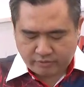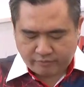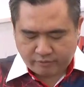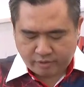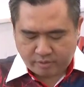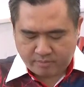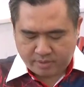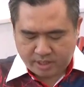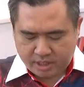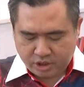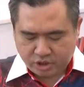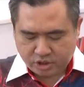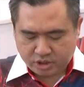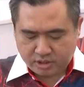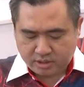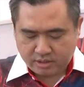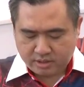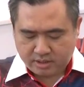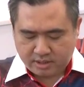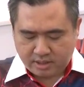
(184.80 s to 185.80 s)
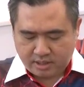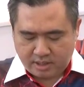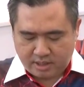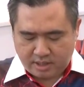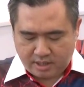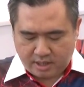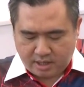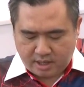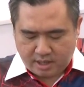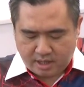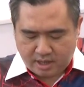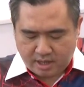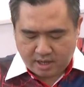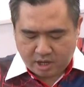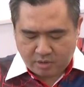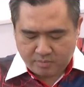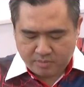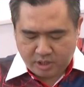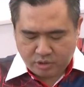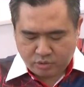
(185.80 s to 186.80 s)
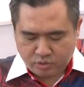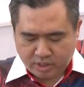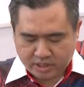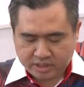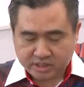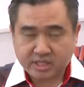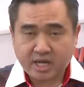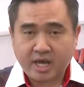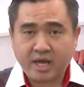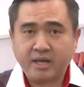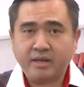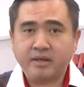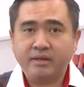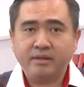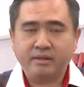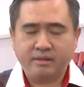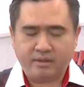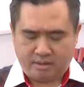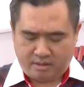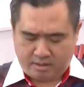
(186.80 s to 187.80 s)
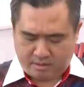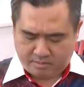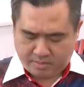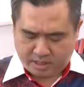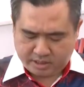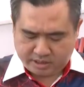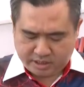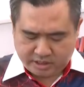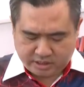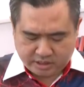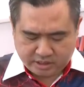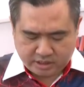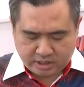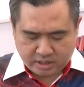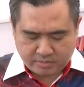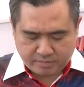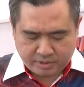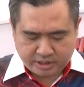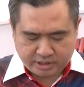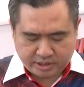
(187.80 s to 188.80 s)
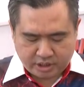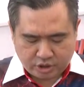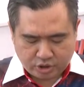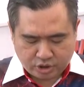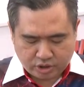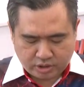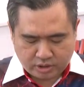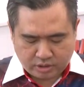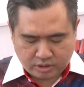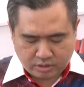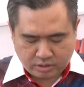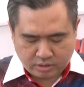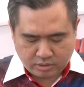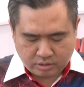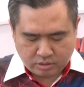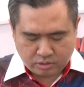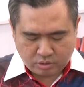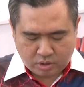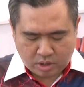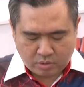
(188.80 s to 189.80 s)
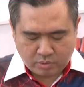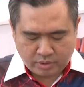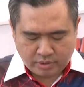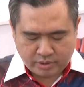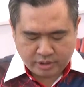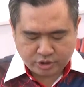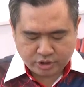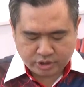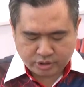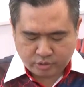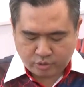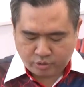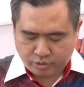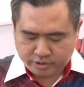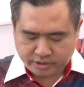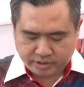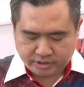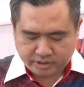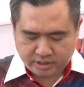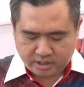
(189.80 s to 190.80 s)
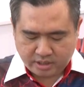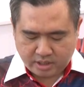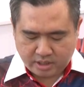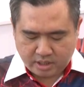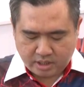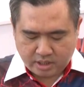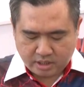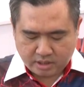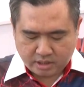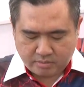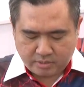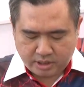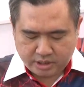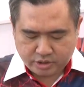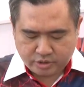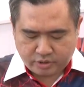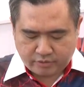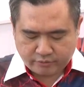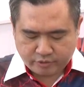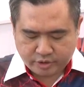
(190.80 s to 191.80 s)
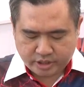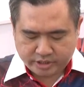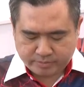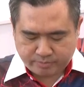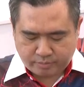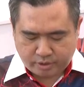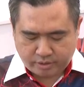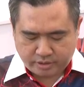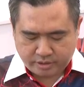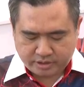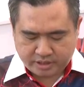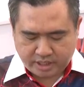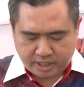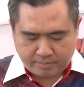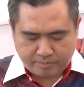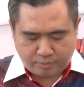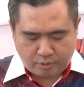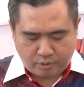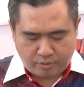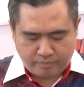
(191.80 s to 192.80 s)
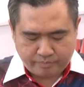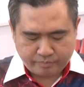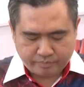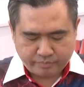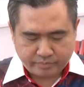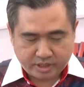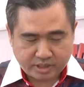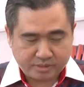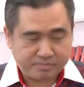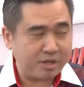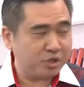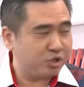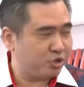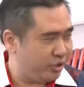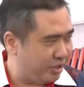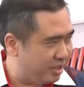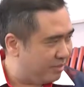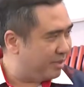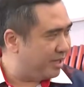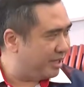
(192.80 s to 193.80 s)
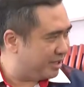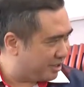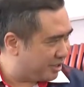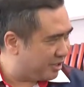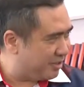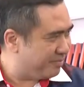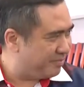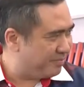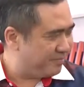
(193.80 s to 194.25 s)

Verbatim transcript: from Malaysia, allow me to extend my sincere appreciation to our gracious host, the Ministry of Transport Singapore, especially the Minister,